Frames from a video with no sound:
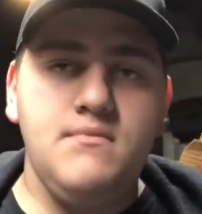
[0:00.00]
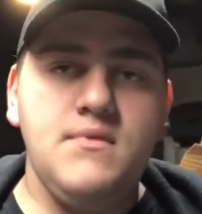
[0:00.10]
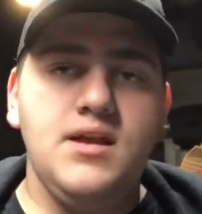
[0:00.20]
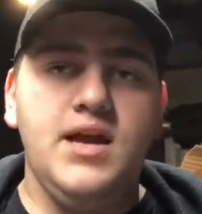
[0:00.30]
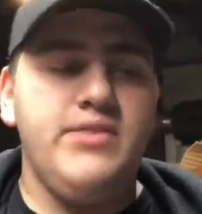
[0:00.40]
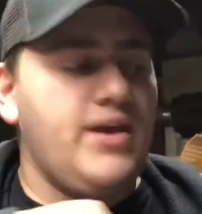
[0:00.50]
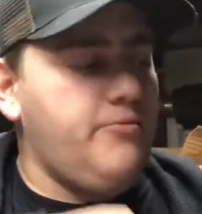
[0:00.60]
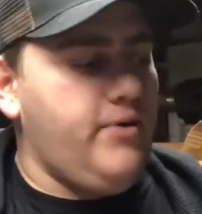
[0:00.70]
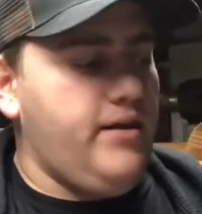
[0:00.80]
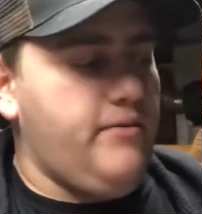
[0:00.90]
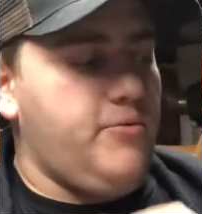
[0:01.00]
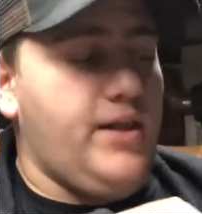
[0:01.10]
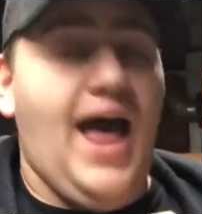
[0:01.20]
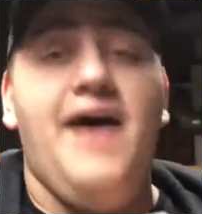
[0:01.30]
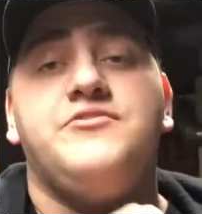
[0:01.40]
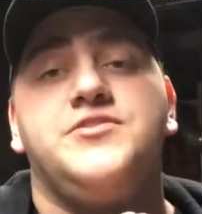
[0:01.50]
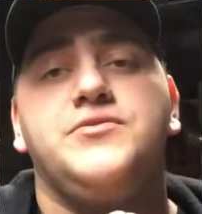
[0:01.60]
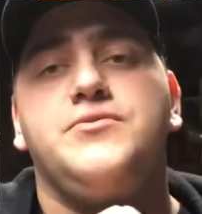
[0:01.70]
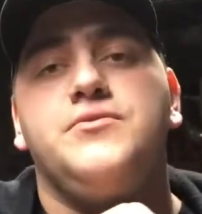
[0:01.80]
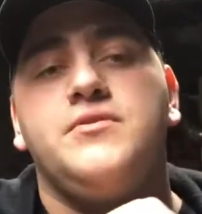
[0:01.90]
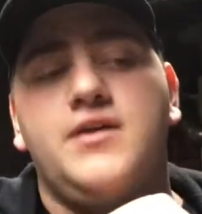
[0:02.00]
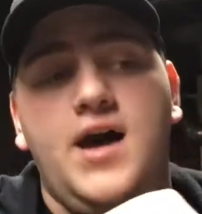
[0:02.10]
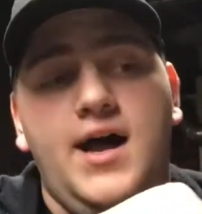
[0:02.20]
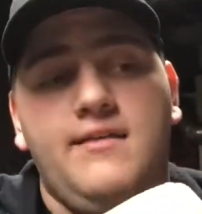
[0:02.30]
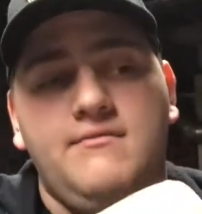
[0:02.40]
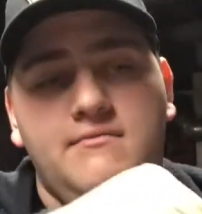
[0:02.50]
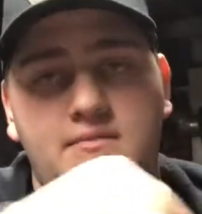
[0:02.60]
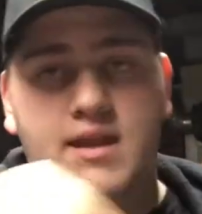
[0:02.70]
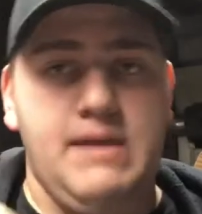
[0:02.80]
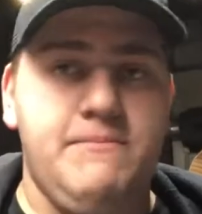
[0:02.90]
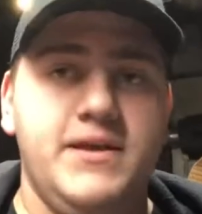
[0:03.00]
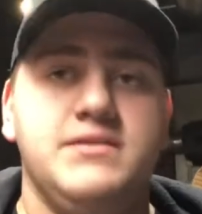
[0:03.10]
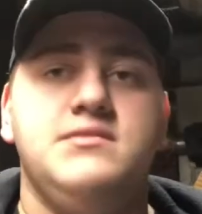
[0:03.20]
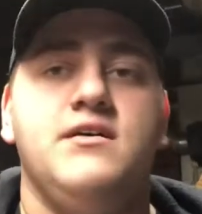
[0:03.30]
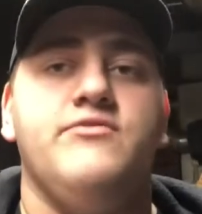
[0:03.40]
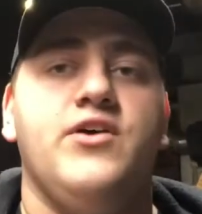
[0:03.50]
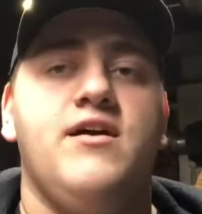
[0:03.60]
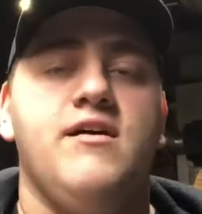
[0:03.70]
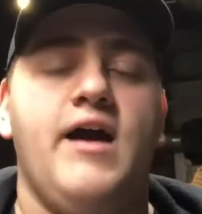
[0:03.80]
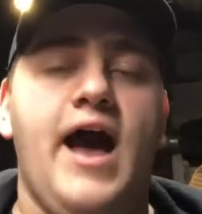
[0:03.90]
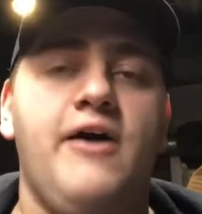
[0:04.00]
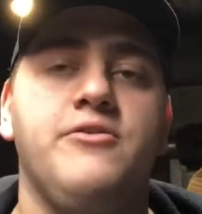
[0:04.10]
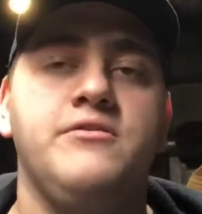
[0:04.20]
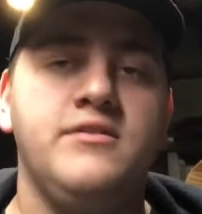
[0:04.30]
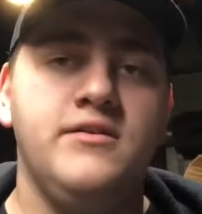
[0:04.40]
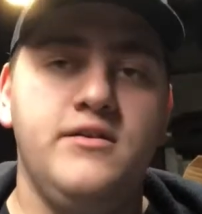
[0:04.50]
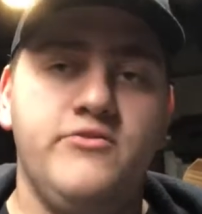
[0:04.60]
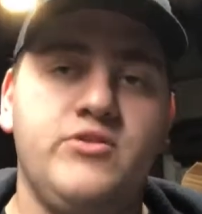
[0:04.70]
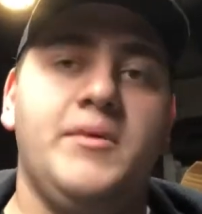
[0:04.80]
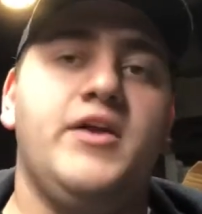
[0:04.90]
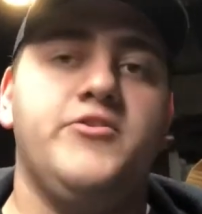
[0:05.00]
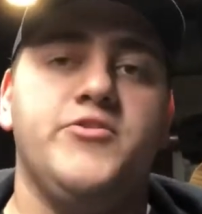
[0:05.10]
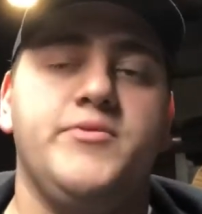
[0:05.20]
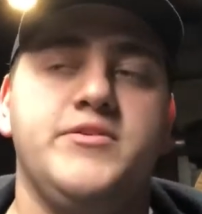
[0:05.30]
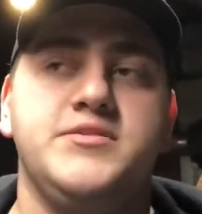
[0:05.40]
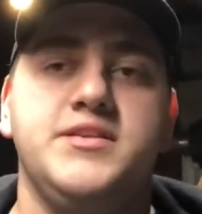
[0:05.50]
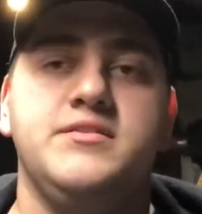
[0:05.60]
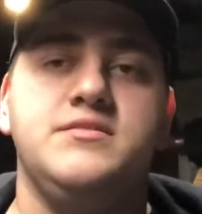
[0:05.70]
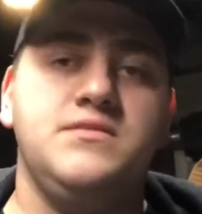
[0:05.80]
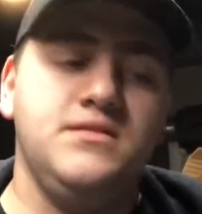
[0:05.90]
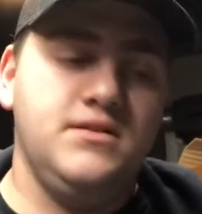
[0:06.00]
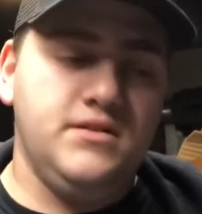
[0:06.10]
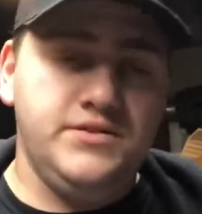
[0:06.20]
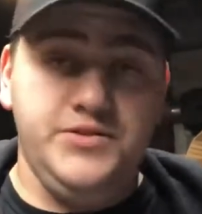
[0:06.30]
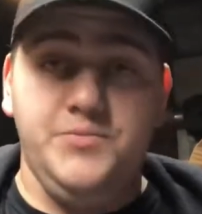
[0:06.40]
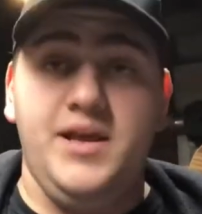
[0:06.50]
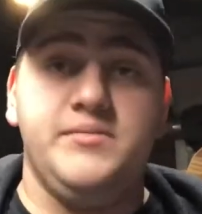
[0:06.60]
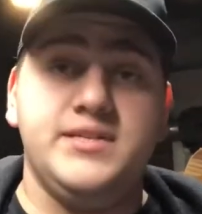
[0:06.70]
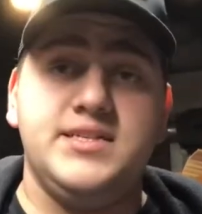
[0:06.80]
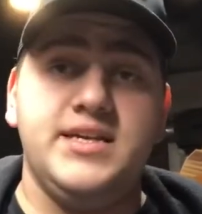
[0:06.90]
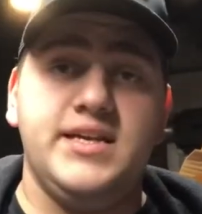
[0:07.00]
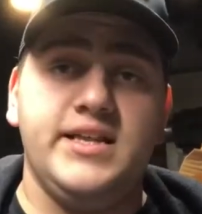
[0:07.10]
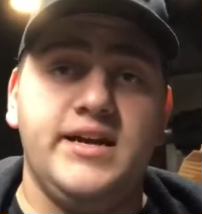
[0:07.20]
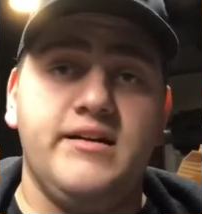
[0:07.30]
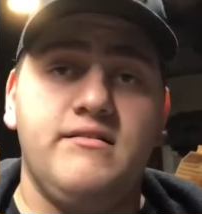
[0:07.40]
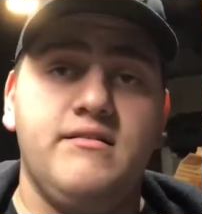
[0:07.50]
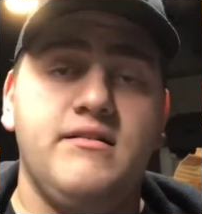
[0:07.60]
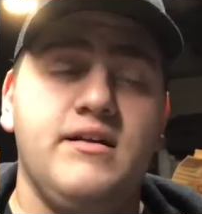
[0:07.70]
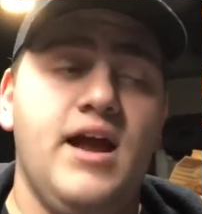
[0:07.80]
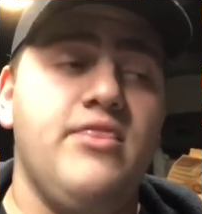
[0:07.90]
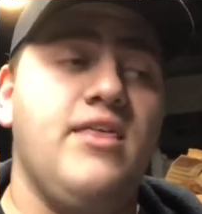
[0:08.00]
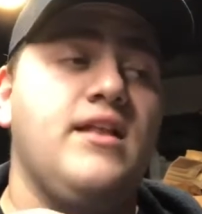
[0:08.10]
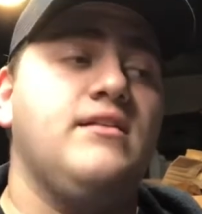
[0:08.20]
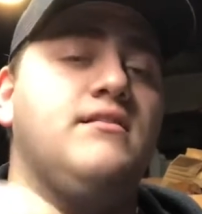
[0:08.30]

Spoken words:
And then we will have to cut a piece of the car out from under the rear seats to be able to see in there, and then